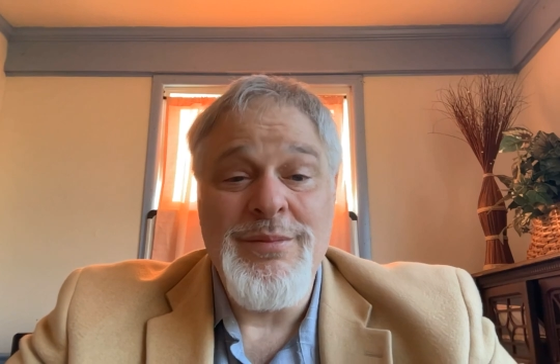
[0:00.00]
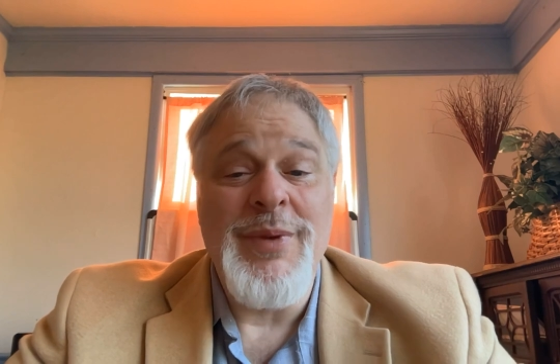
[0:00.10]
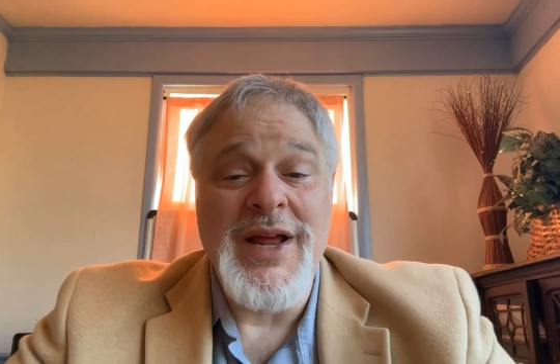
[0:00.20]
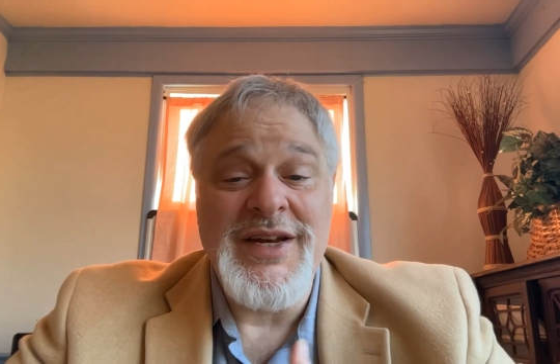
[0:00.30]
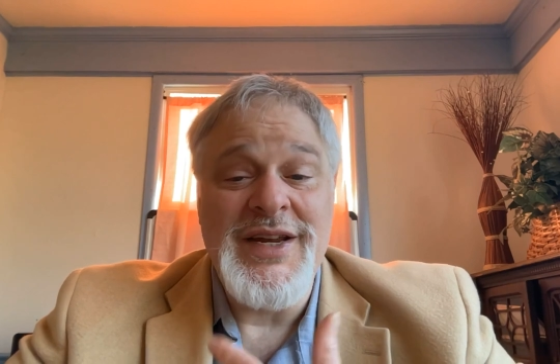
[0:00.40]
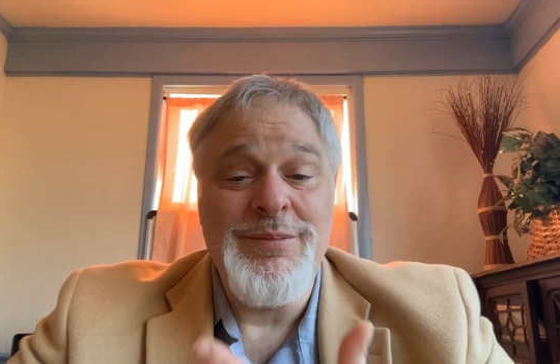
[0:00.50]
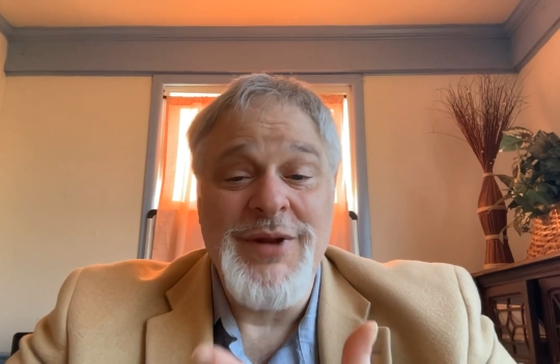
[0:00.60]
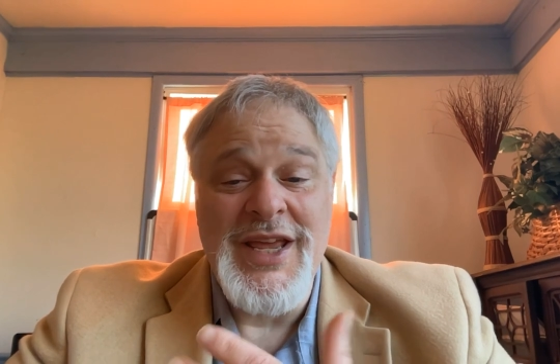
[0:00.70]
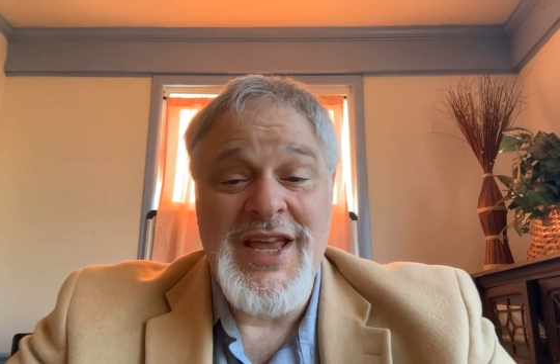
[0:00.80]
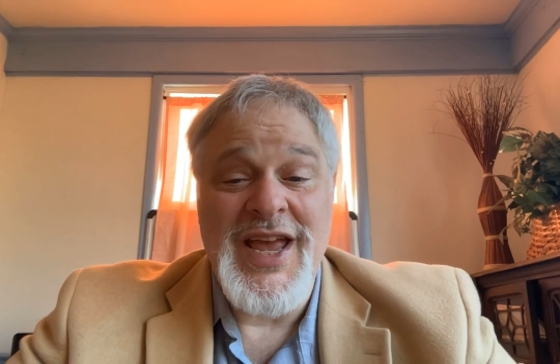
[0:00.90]
By
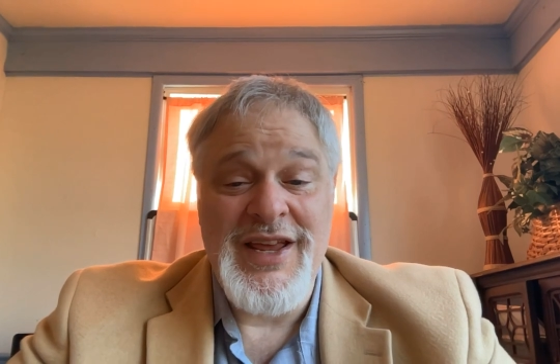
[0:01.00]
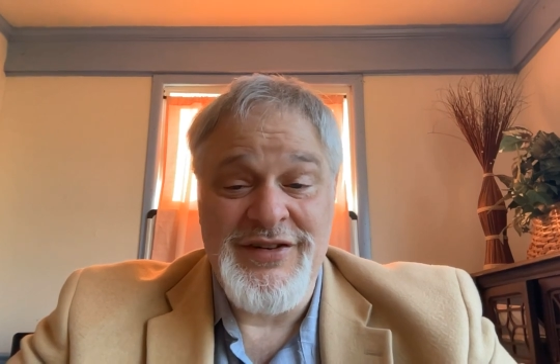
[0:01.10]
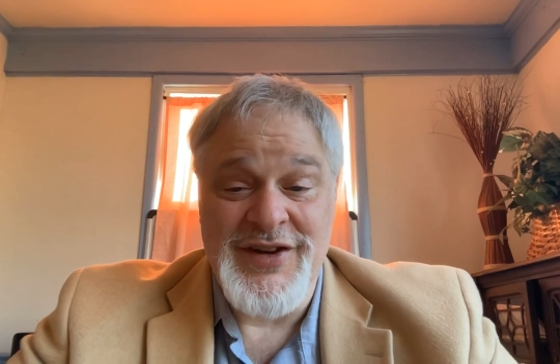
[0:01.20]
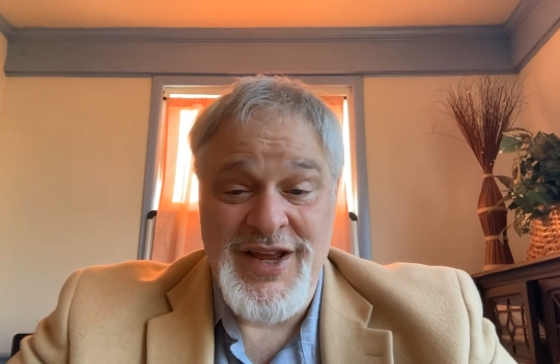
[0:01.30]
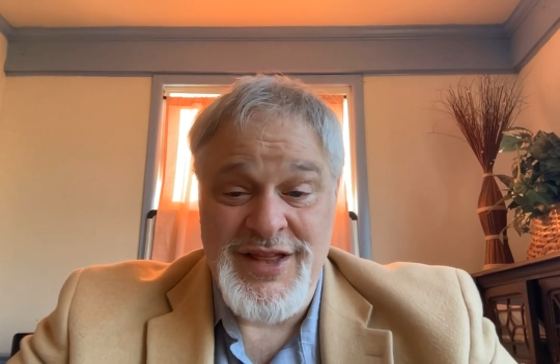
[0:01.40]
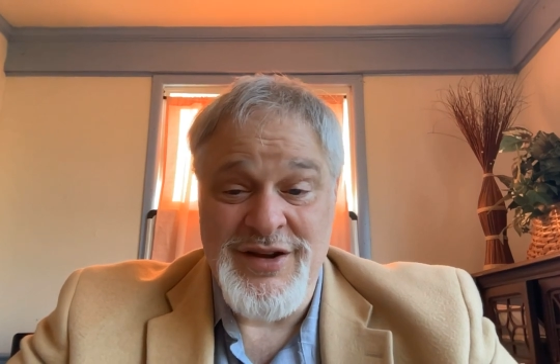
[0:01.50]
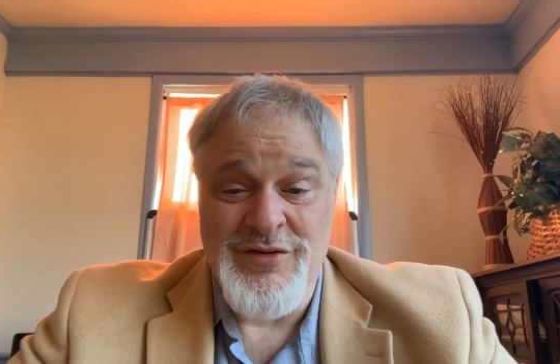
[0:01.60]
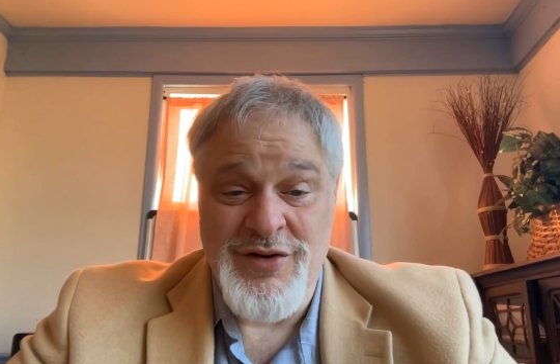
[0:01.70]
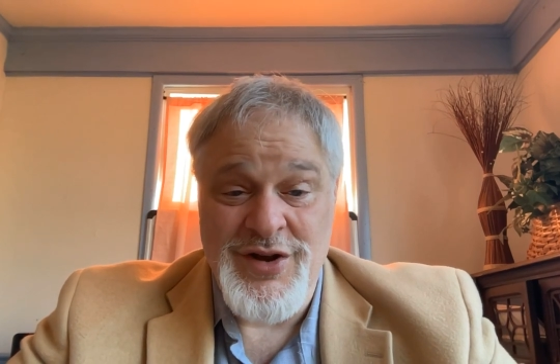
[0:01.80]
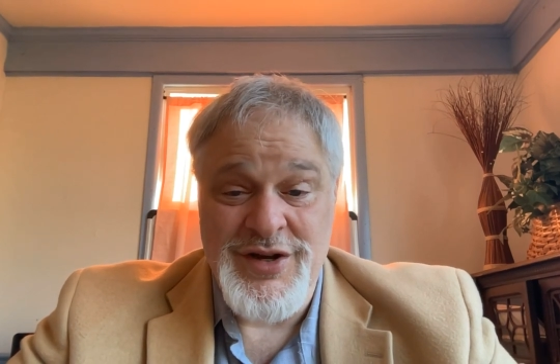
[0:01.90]
deeply gazing at the
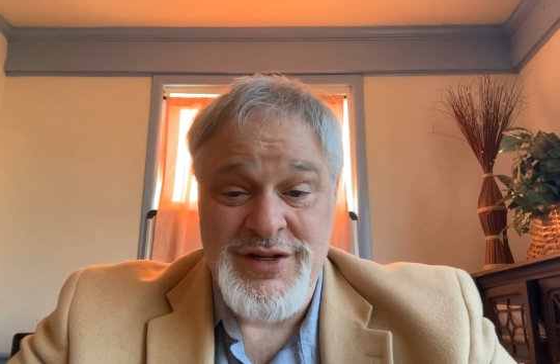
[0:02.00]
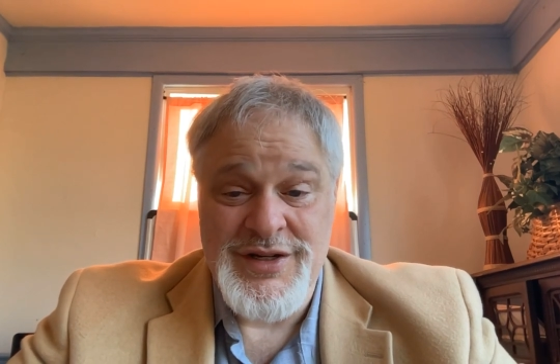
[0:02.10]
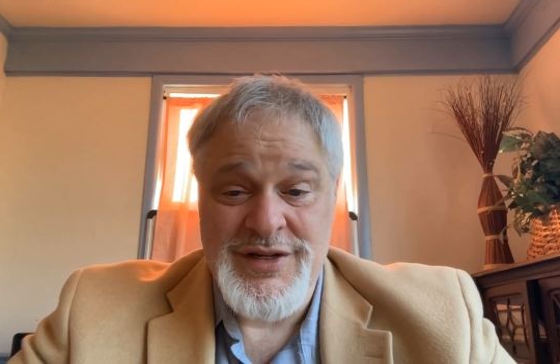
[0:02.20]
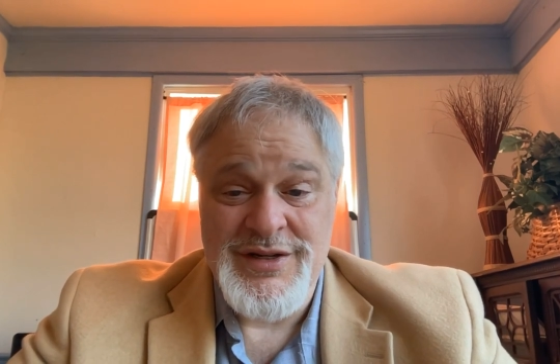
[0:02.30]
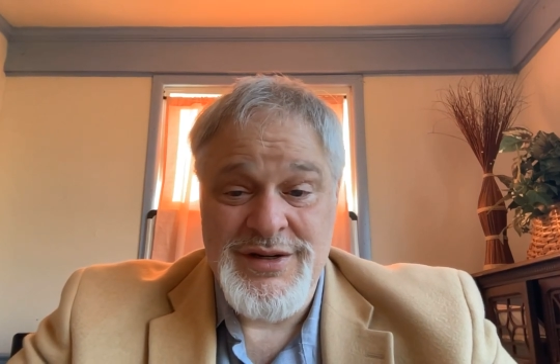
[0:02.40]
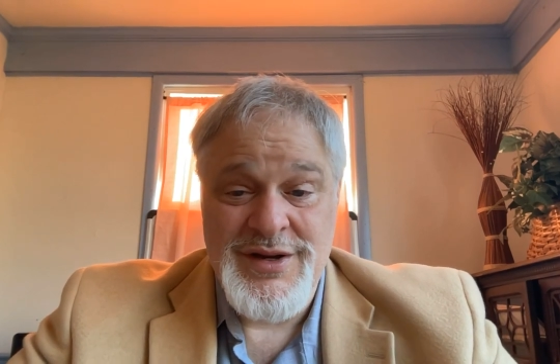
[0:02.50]
cross,